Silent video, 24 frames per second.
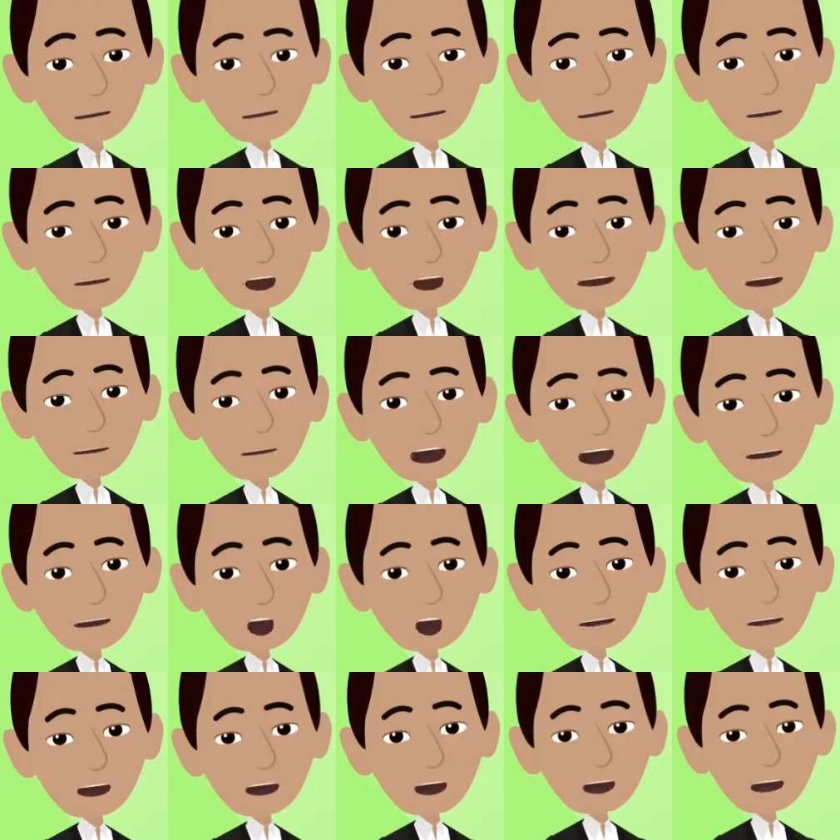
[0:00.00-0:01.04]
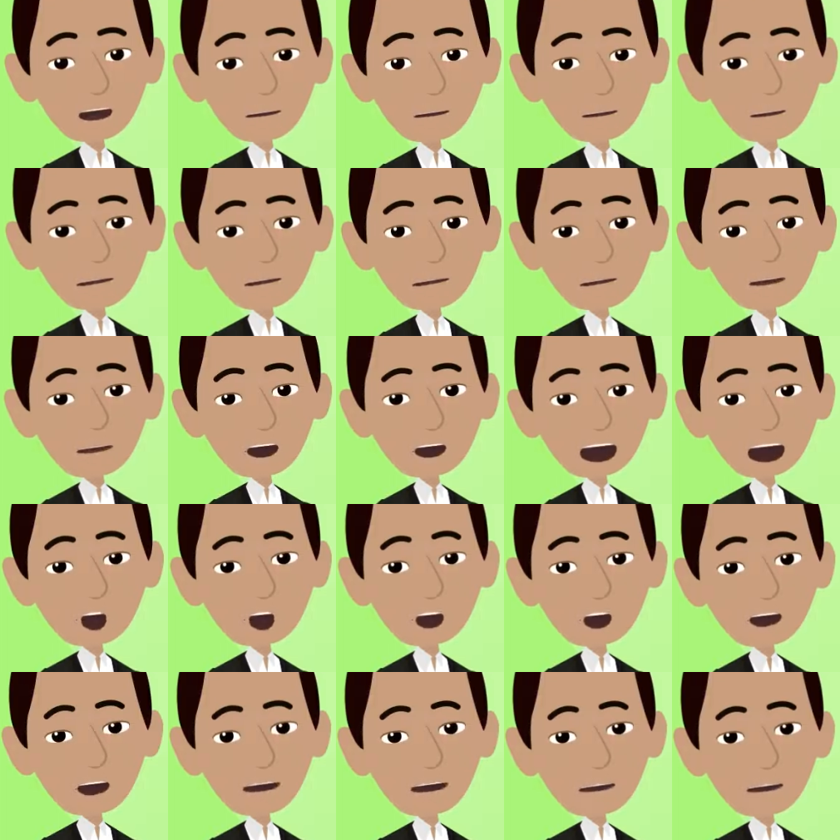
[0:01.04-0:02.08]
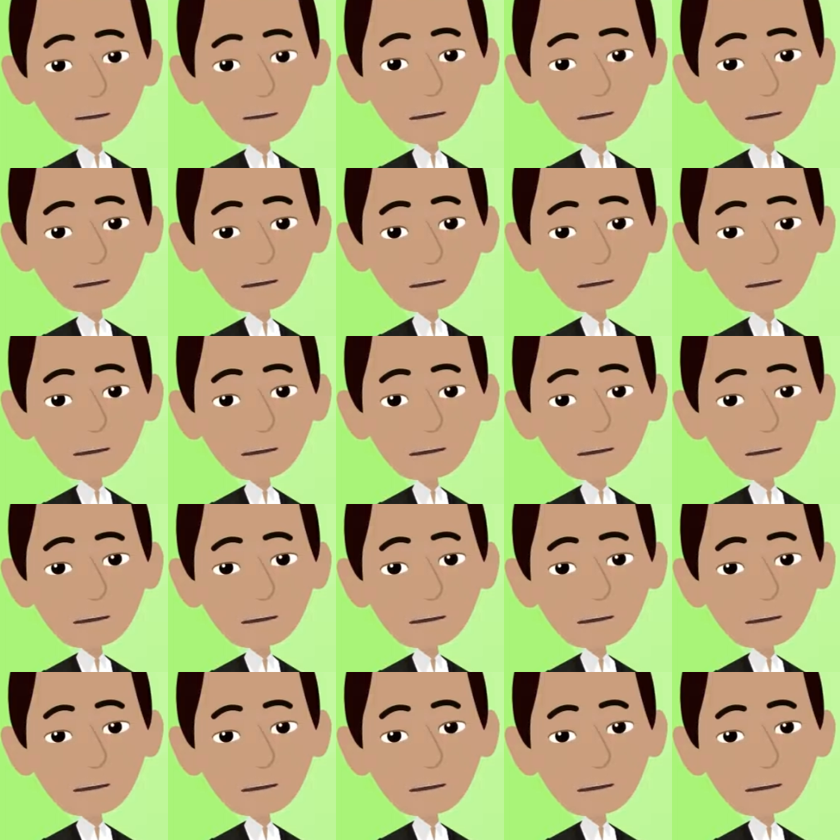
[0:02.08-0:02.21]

And simply it is a way